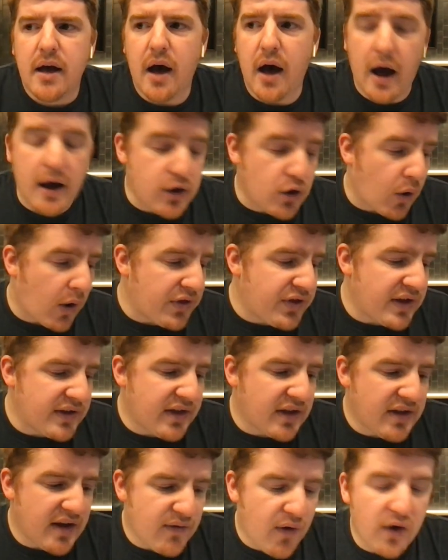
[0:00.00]
you know, I think
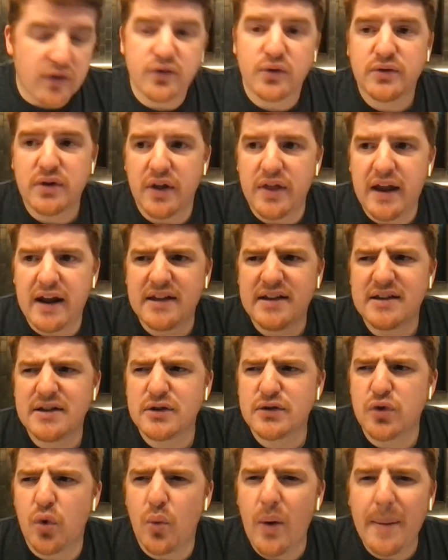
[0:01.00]
that they've also done that. I think
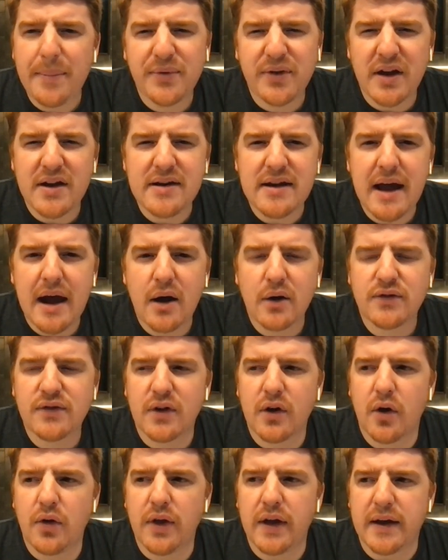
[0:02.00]
there's a website now, it's
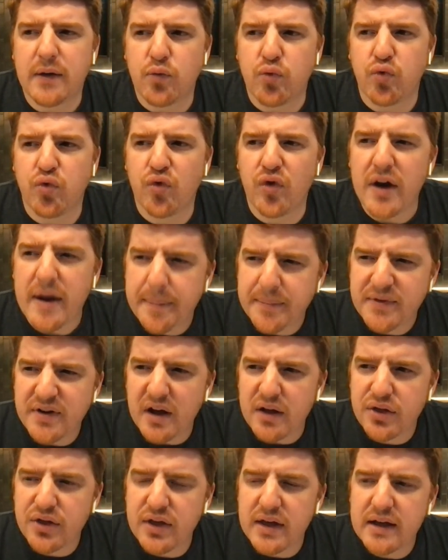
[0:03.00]
called like Ripped, I
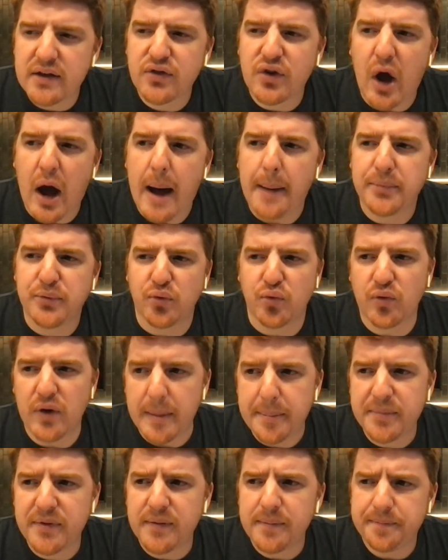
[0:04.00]
think, Topps
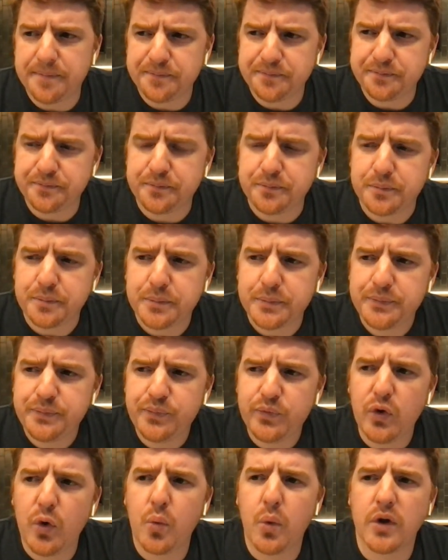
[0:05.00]
Ripped,
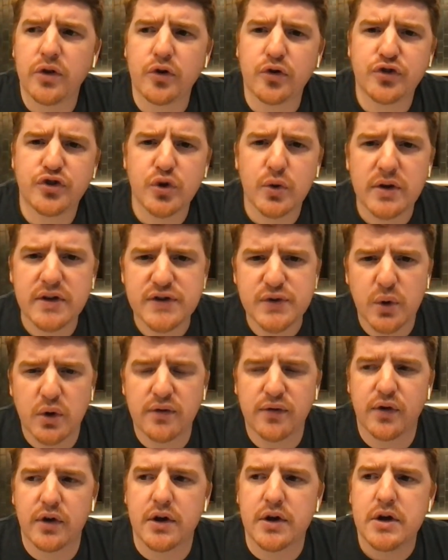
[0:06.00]
where they're doing sort
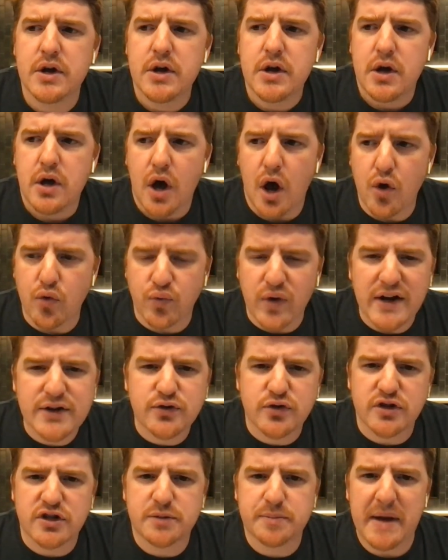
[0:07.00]
of a
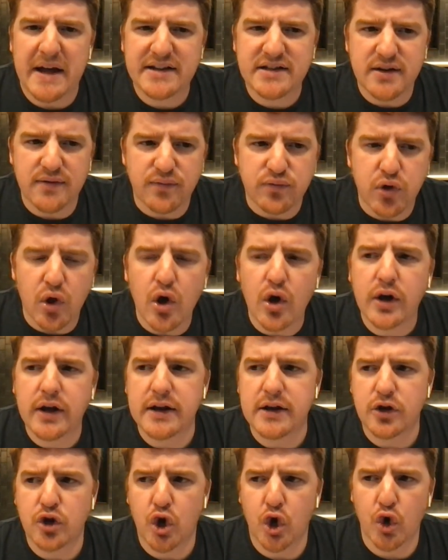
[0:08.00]
retrospective look
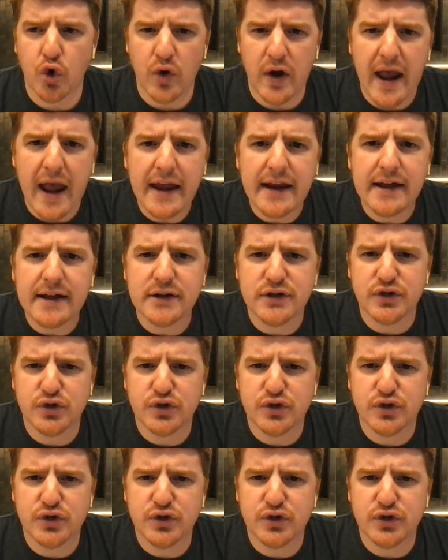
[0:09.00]
and creating